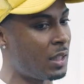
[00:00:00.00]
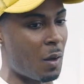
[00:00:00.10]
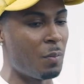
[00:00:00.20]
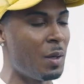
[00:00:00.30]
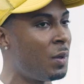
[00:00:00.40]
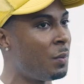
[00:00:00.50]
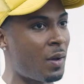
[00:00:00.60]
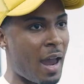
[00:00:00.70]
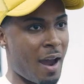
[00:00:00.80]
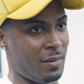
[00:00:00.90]
it's going to be
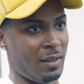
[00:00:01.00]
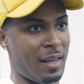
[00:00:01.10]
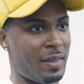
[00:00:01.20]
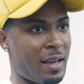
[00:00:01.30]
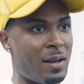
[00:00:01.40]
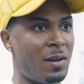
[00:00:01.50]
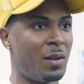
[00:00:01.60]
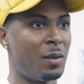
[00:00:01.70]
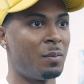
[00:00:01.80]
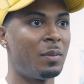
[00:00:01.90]
people after that that
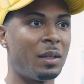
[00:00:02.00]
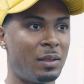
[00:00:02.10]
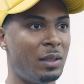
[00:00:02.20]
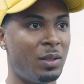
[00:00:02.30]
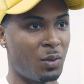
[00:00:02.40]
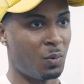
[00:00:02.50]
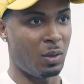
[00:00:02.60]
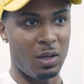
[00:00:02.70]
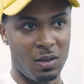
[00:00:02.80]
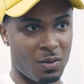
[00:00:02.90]
come and steal,
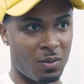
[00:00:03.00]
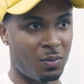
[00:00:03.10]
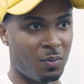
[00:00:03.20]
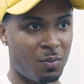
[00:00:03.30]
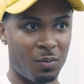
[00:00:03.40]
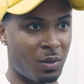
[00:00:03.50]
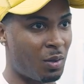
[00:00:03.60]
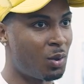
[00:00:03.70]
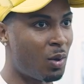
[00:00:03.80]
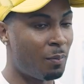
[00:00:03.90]
kill, you
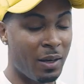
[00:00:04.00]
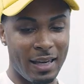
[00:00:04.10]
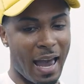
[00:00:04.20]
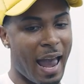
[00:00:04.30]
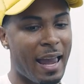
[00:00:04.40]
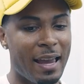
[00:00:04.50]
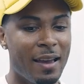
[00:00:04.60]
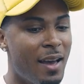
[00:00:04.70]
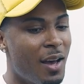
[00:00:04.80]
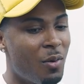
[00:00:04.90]
know, do be gay.